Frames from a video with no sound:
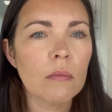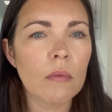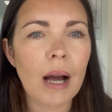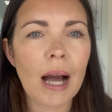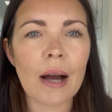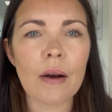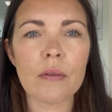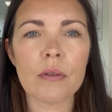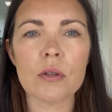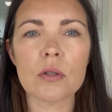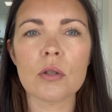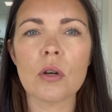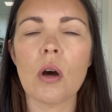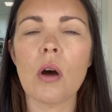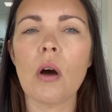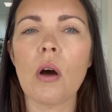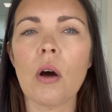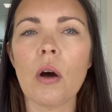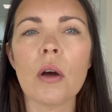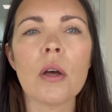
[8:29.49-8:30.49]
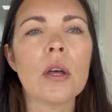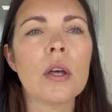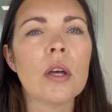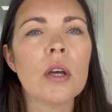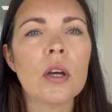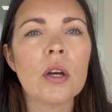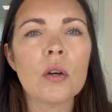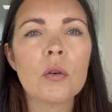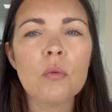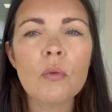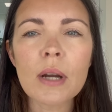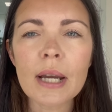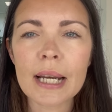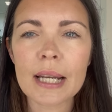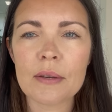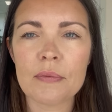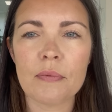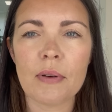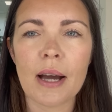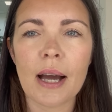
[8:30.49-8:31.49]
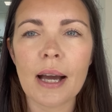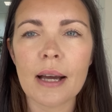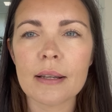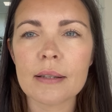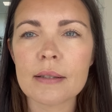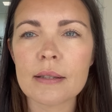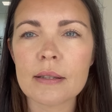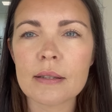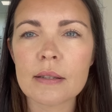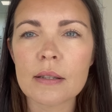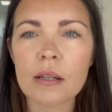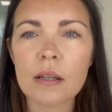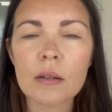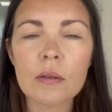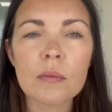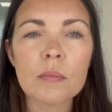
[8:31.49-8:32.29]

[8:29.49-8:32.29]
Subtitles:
out of the door, really fast,